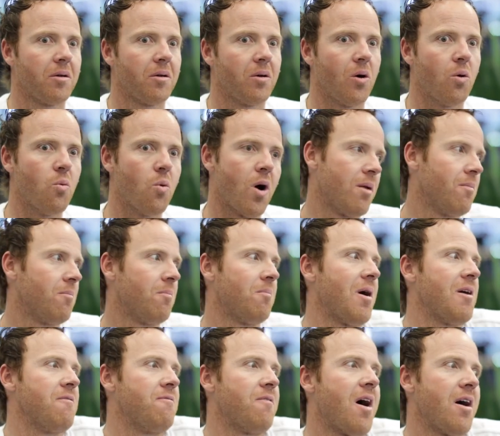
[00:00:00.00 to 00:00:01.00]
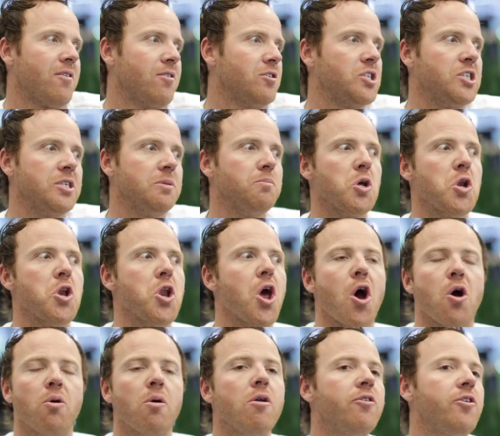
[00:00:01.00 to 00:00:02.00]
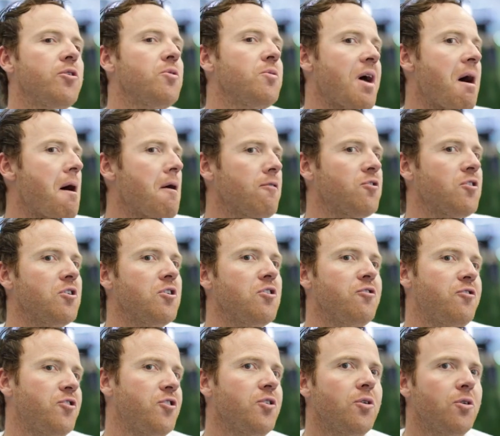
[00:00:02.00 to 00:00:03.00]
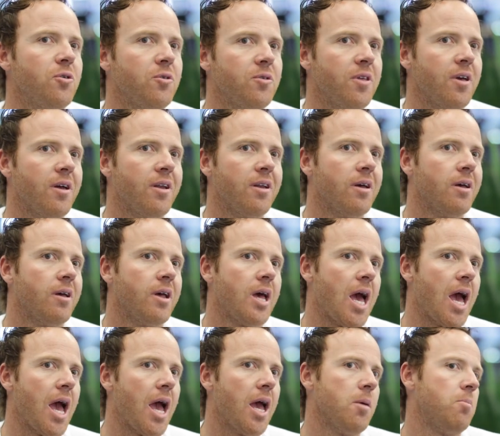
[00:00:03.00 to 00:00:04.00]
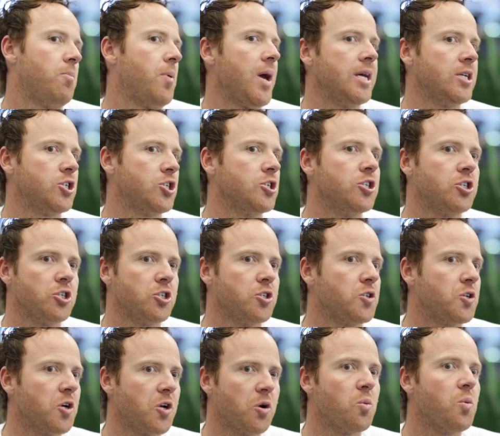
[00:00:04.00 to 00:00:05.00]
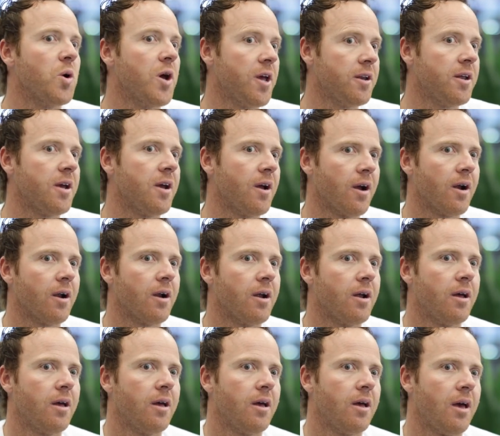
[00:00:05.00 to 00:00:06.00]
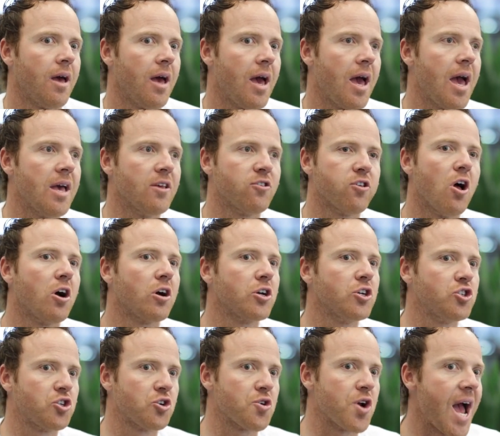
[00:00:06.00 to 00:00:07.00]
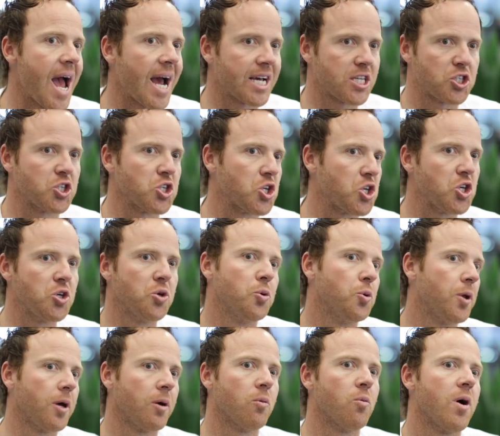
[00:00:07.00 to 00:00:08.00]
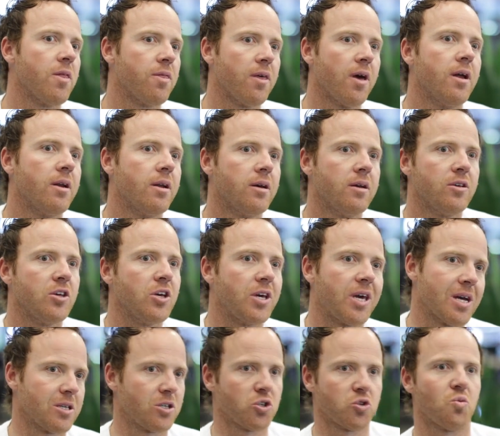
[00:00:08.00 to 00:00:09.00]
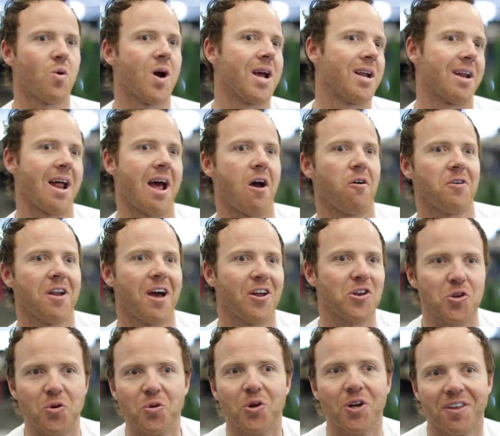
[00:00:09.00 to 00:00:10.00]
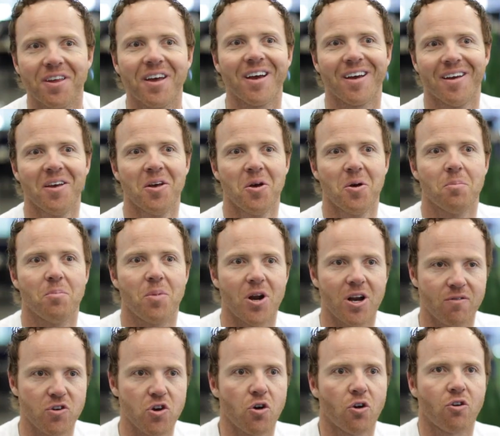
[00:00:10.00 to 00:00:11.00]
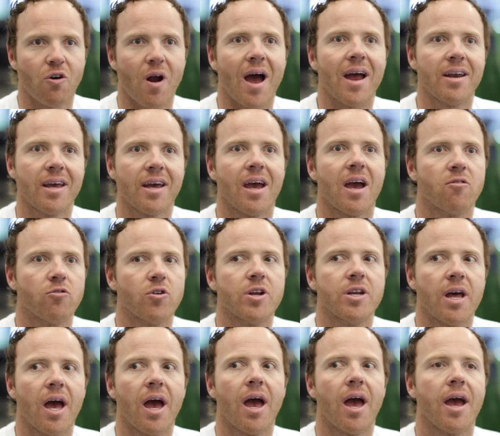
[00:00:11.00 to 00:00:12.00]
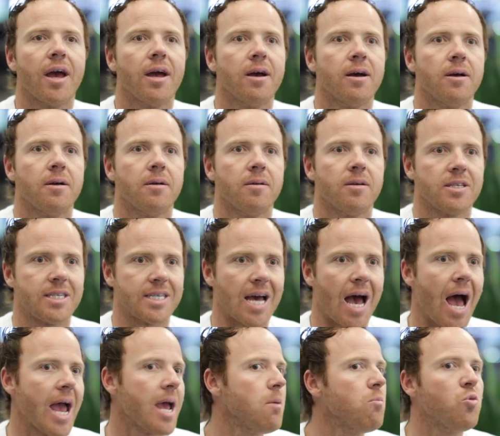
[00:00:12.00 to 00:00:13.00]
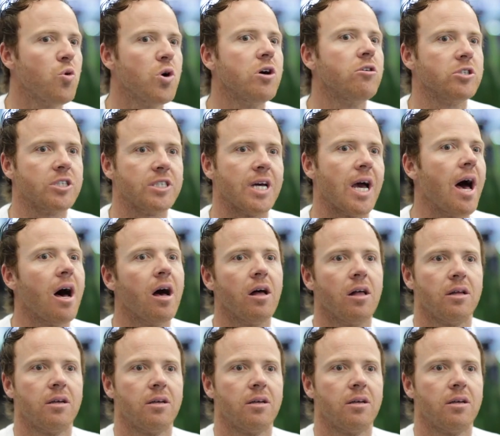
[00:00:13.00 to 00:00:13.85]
what my father seemed to know in 2002, that, hey, patience is gonna win here, as long as you're executing with it. You can't just wait it out and not do anything. But if you're grinding every day, time will tell.